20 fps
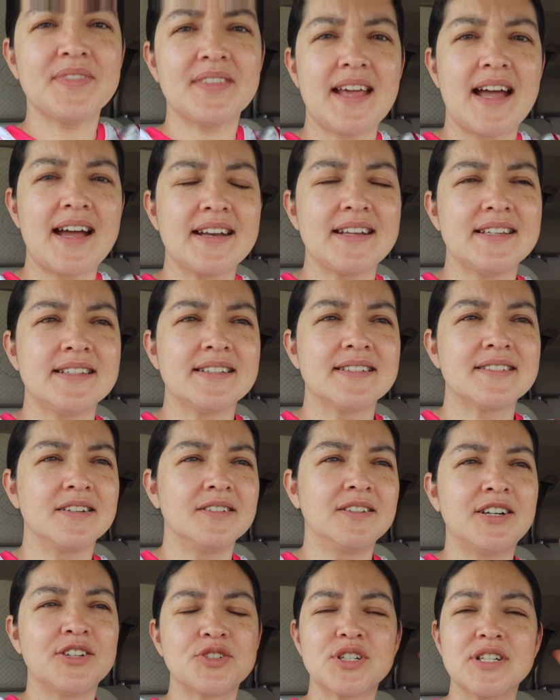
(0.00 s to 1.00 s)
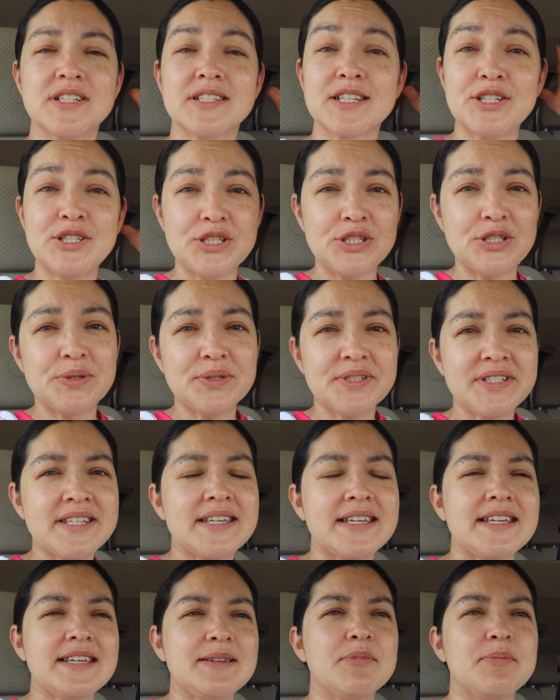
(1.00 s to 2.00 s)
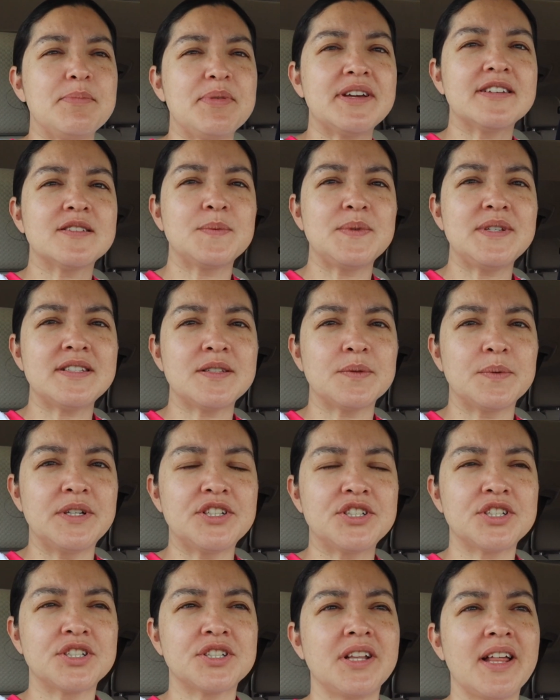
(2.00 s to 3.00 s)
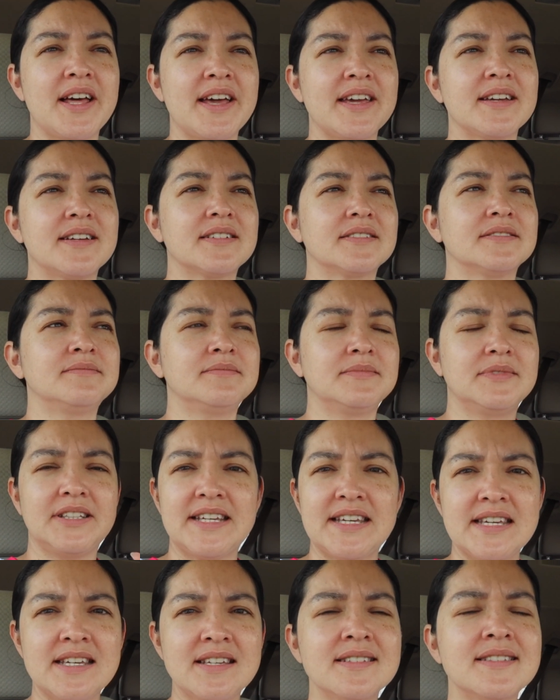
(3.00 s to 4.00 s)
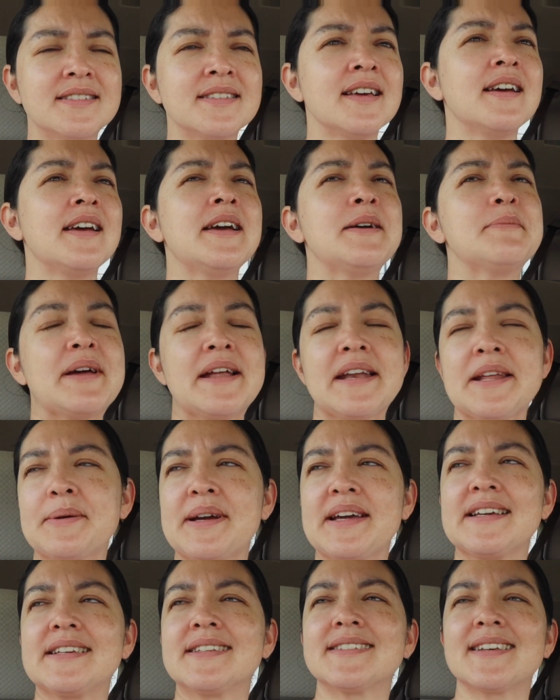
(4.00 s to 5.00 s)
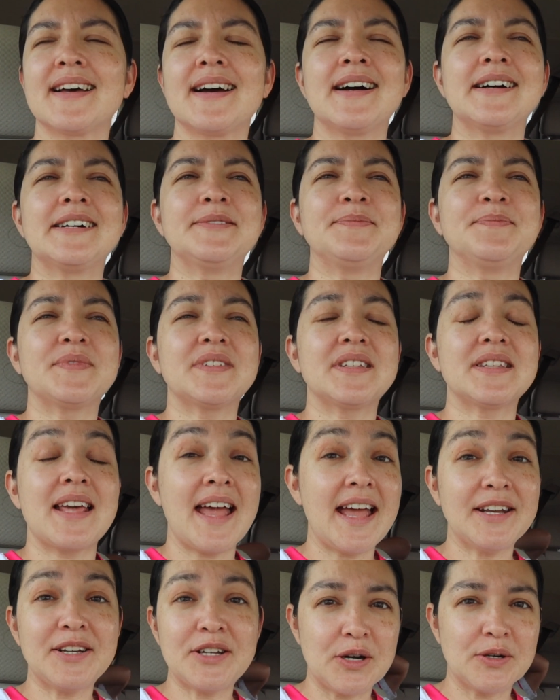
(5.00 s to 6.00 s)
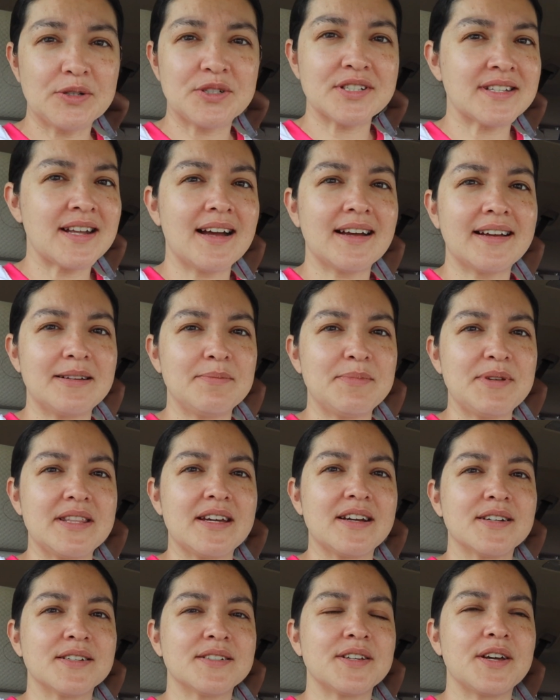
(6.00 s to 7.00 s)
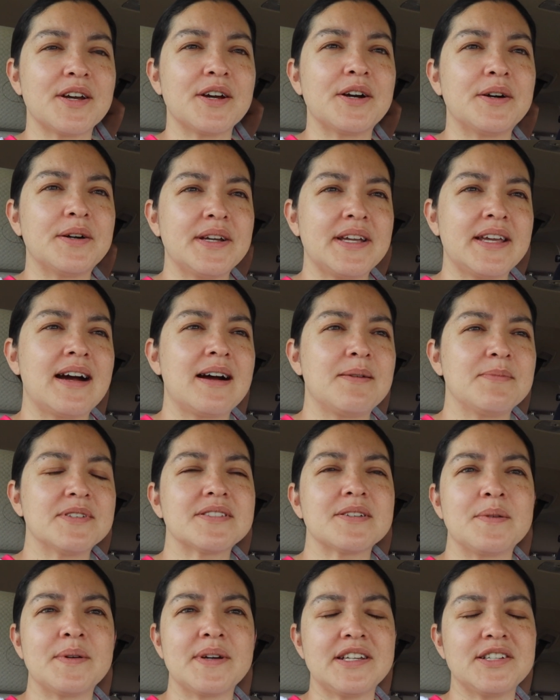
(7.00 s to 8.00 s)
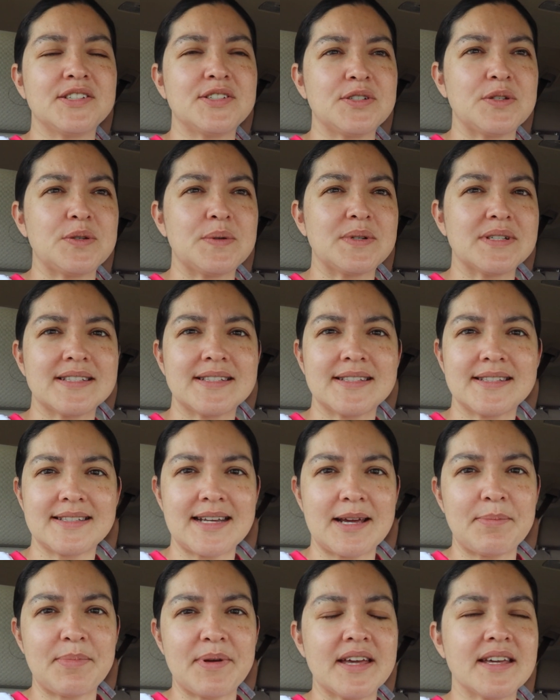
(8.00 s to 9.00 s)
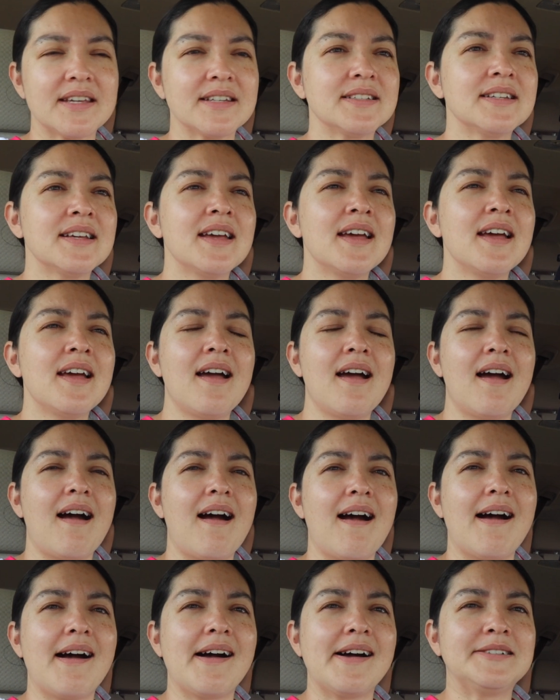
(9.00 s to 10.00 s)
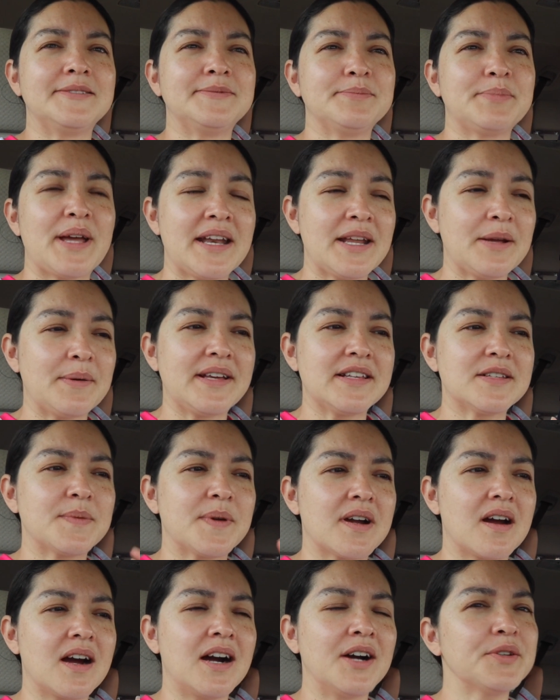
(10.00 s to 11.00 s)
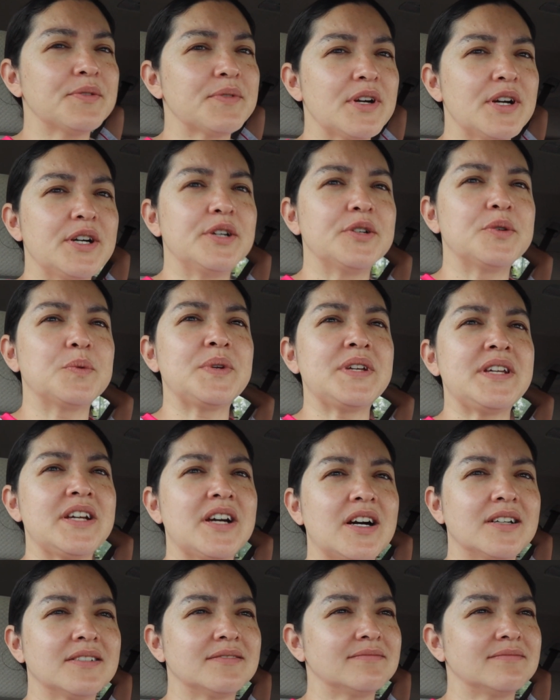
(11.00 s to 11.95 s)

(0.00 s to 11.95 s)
That is Alondra's new team because we switched like leagues. But anyways, the head coach is not gonna be there, so Edom is going to step in. But anyways, we're on the road. We